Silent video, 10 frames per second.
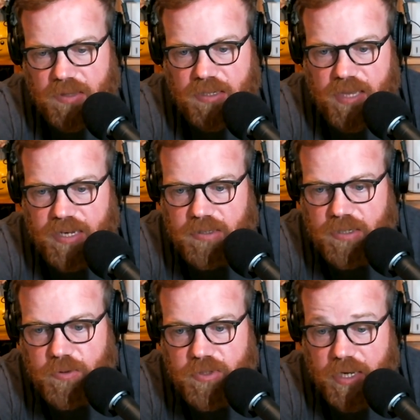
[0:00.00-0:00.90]
I think that's a
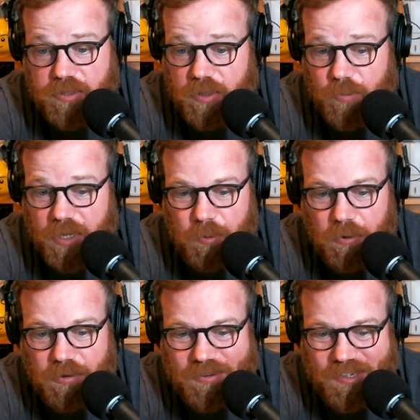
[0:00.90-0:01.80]
use case that
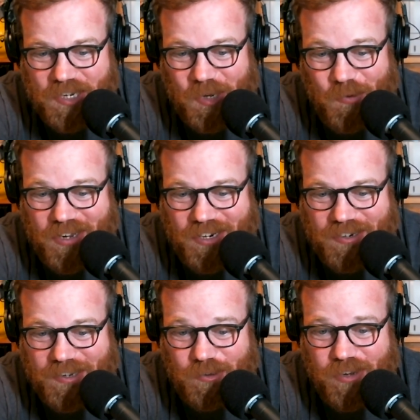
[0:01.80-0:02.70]
people, you know,
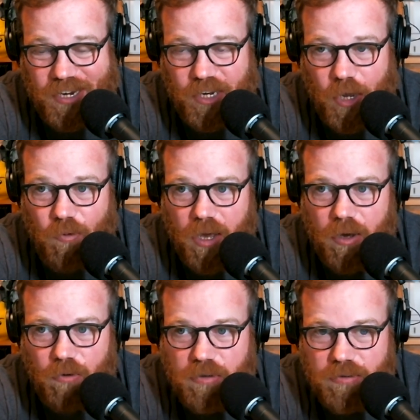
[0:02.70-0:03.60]
can can look at and go,
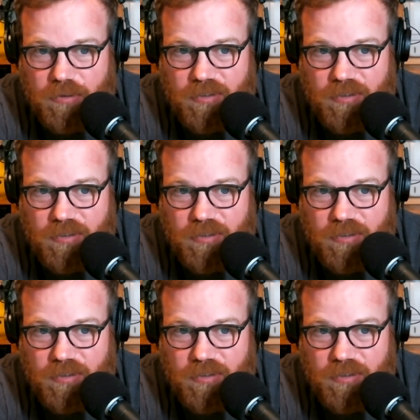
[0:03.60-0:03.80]
"Oh,